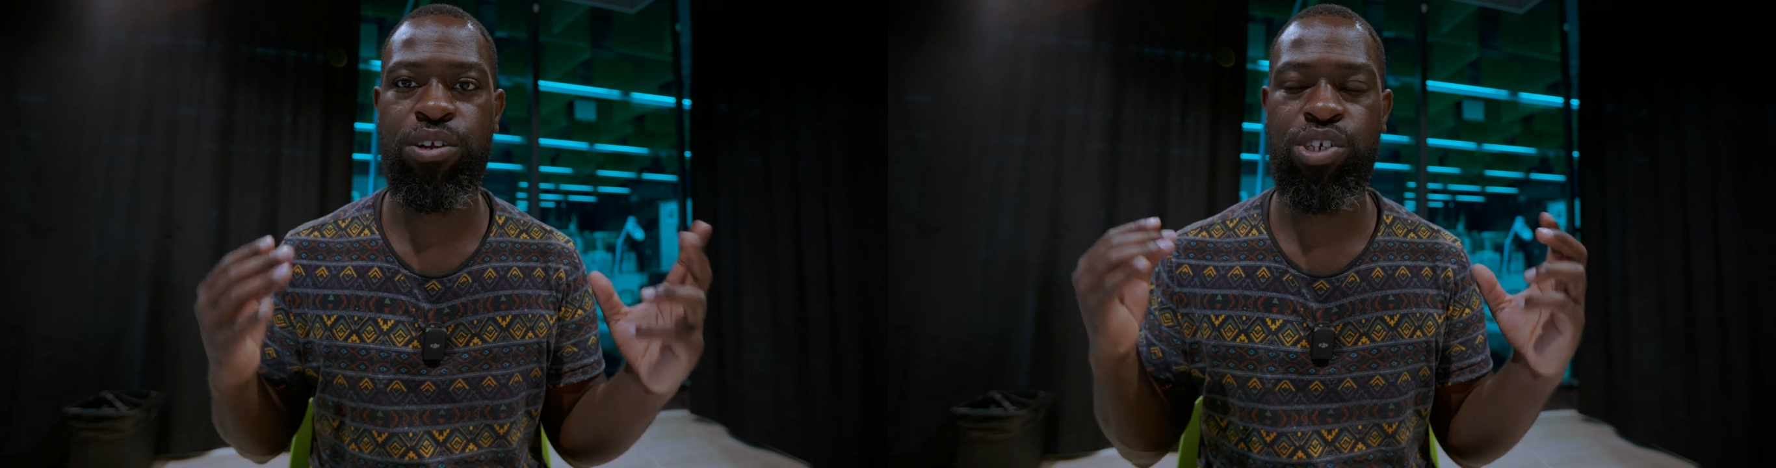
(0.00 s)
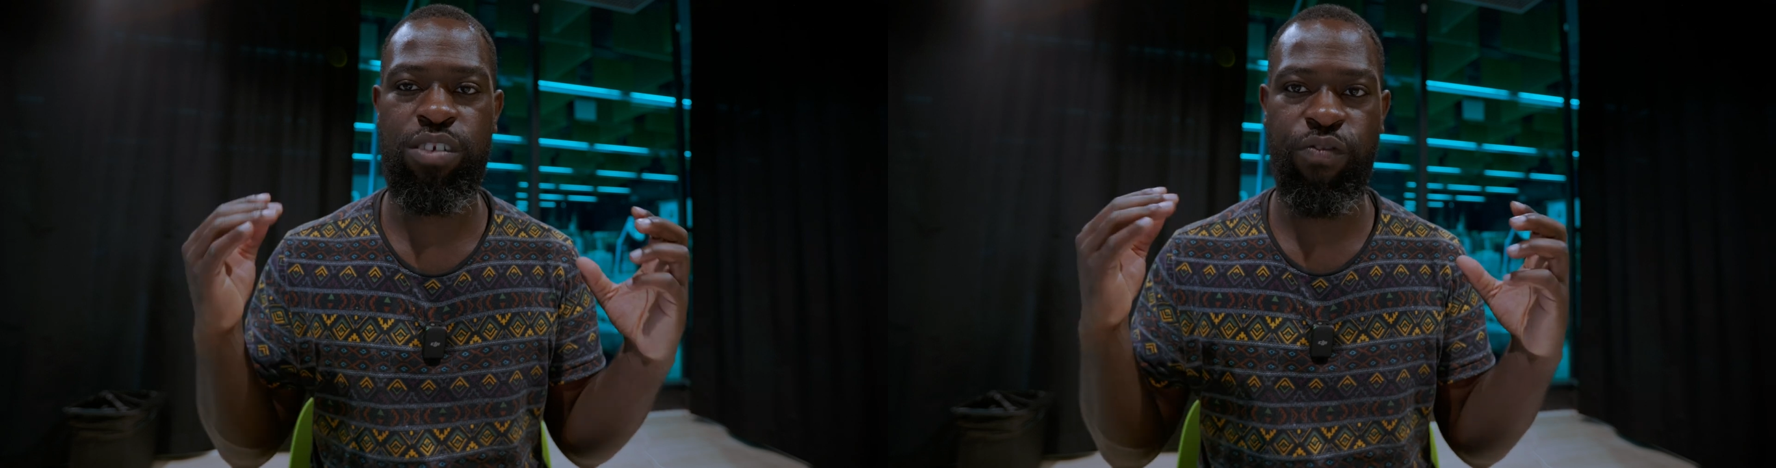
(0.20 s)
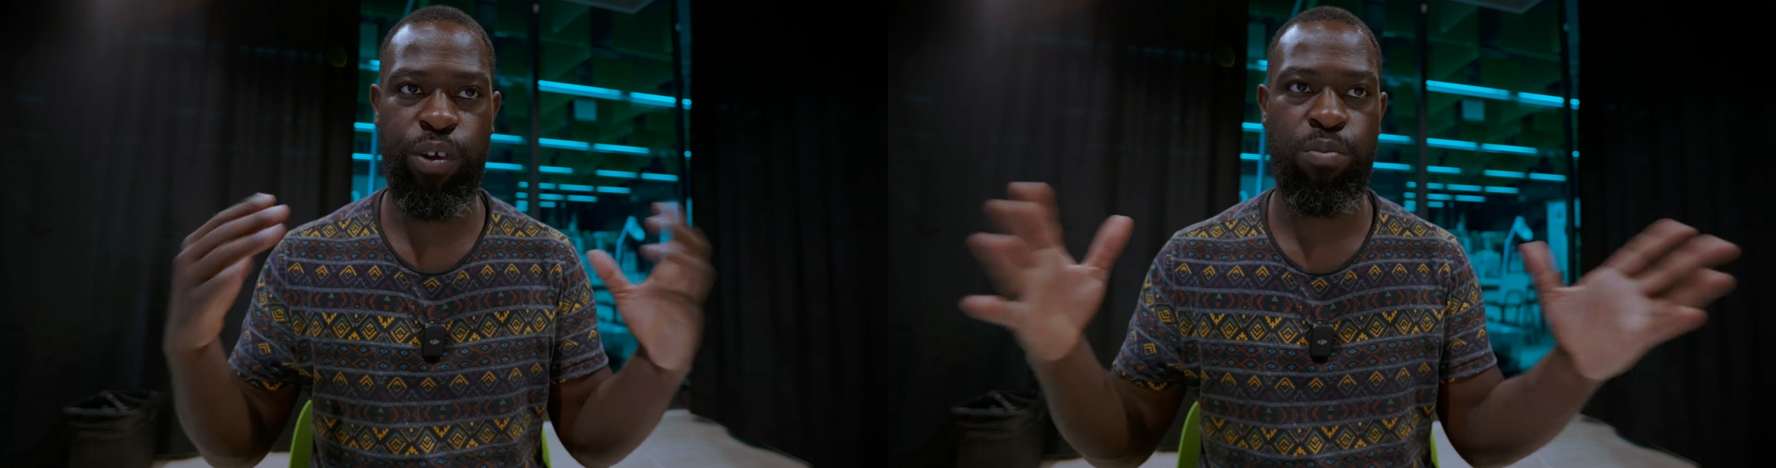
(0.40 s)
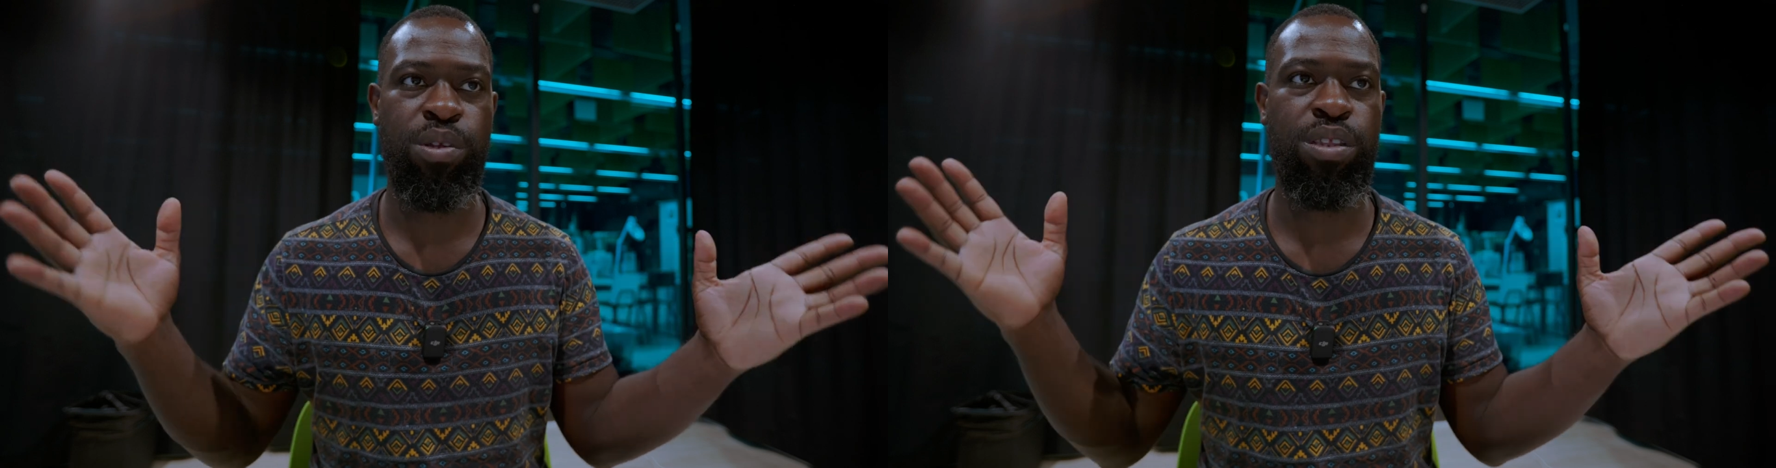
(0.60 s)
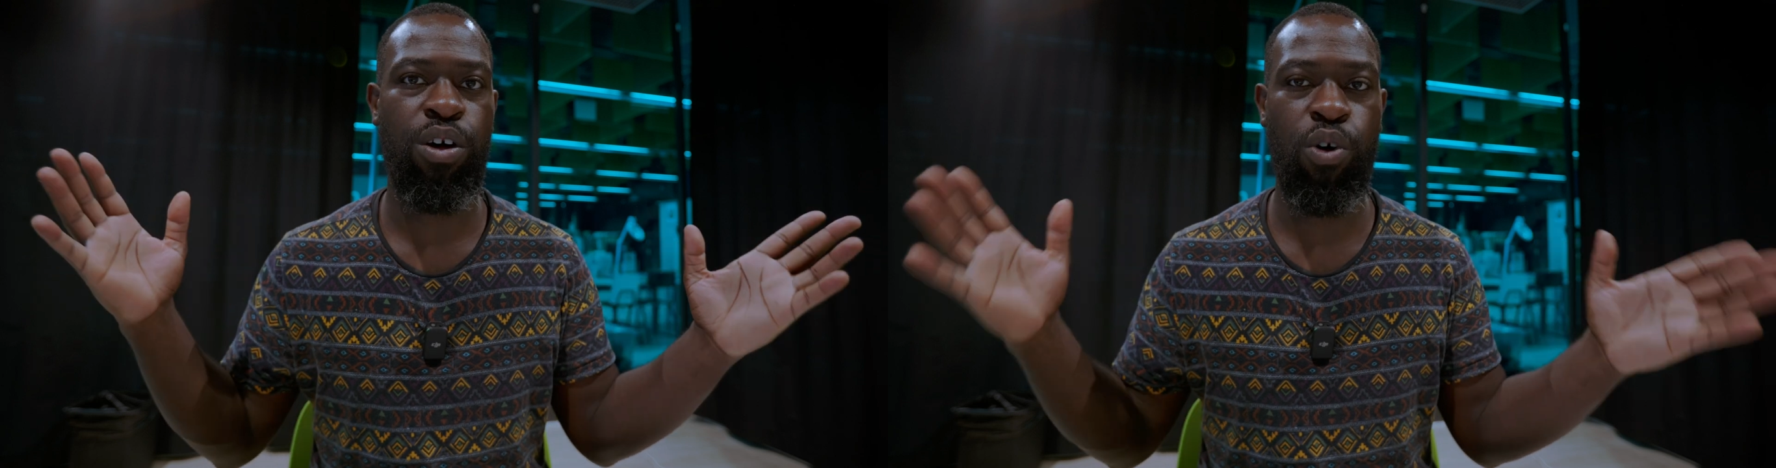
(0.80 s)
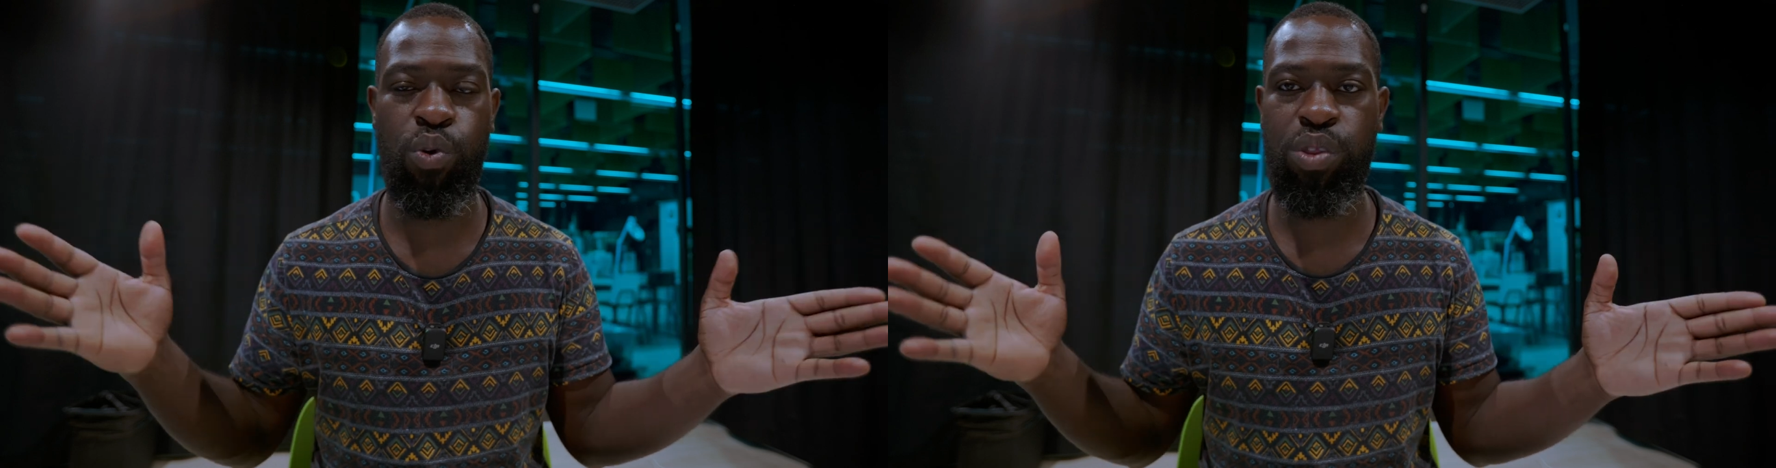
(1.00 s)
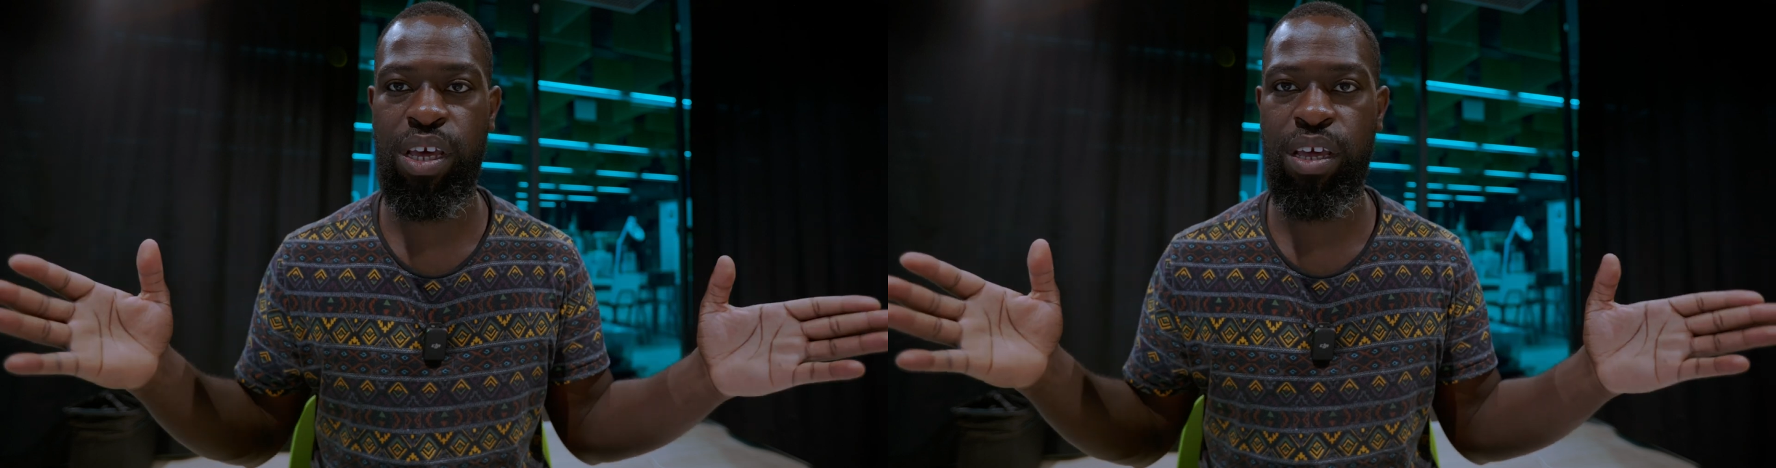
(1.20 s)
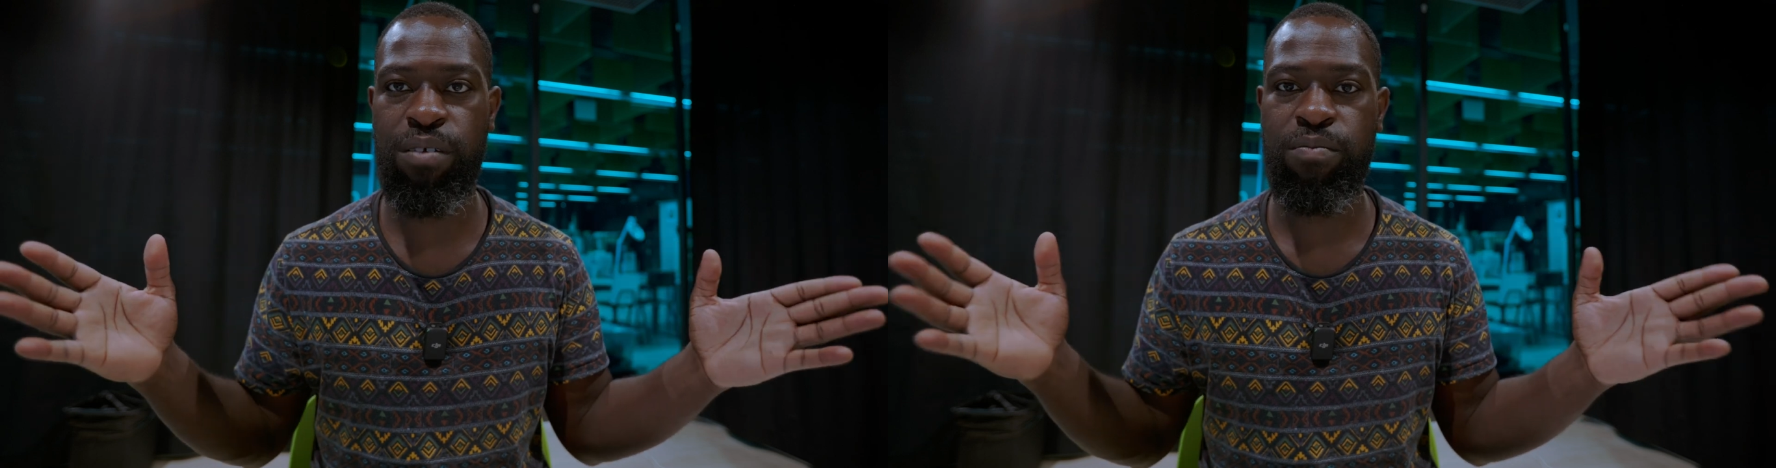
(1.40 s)
just filming the whole
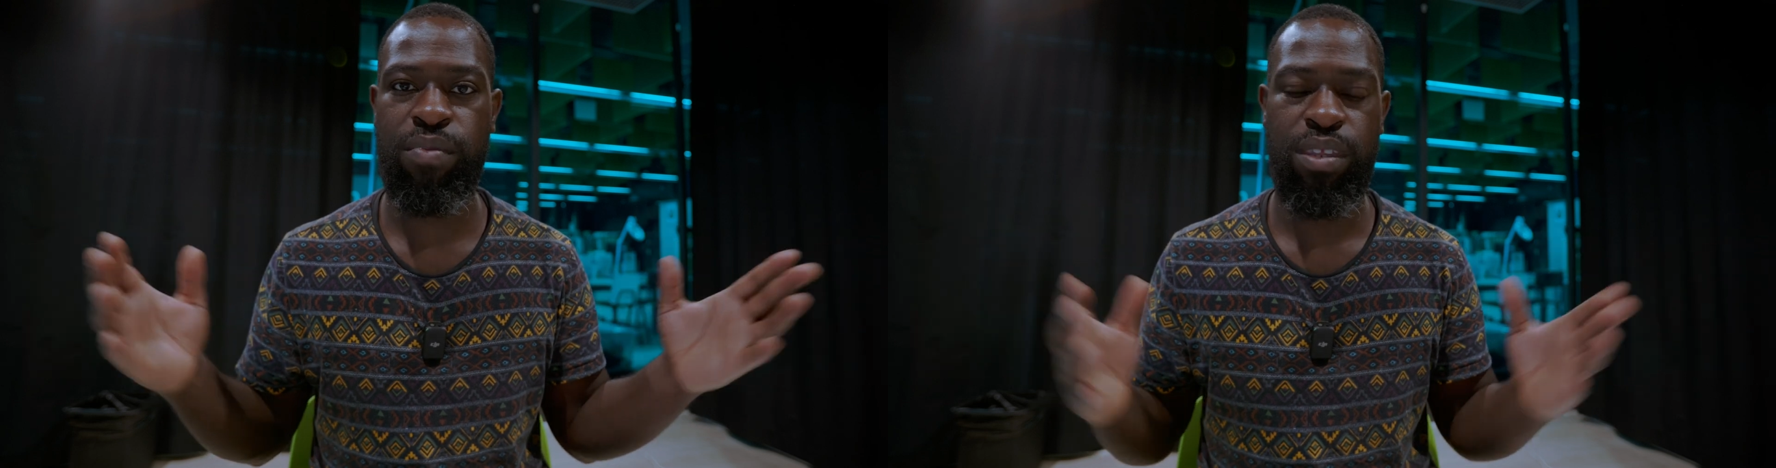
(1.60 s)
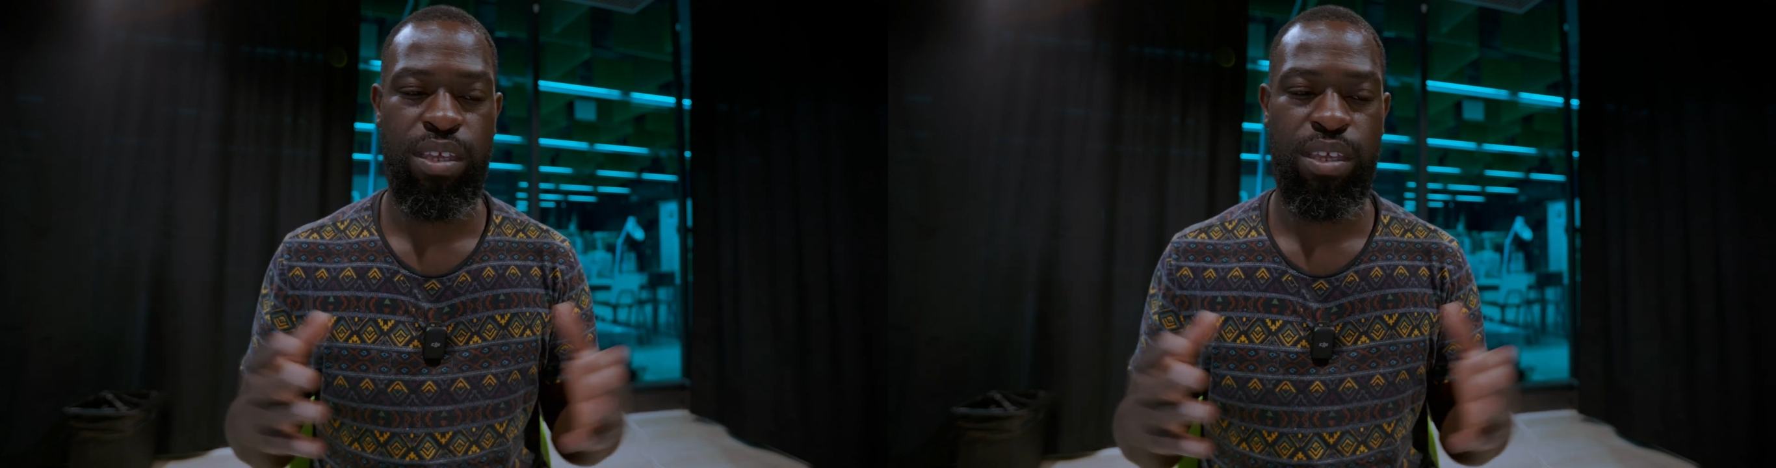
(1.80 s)
thing,